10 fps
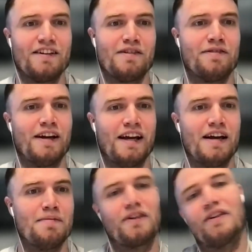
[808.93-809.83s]
for
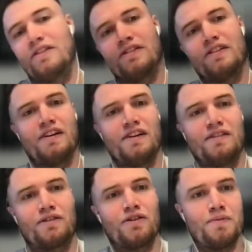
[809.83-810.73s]
here, because
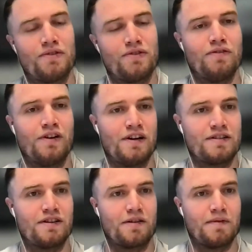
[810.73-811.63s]
recruitment's too
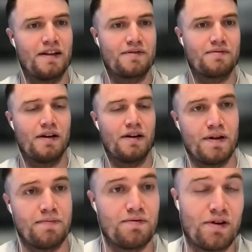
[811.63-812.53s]
fast, arguably, and that's why
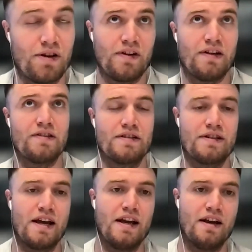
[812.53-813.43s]
people don't tend to
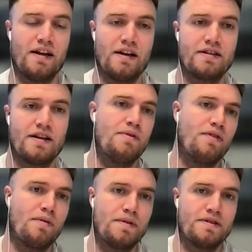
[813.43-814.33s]
stay in it unless they
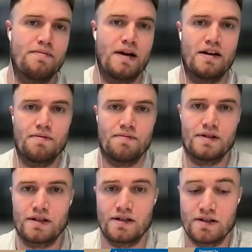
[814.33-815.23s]
move up into management
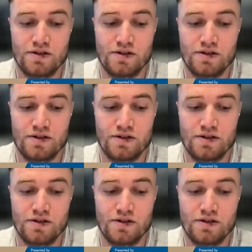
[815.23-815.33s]
positions.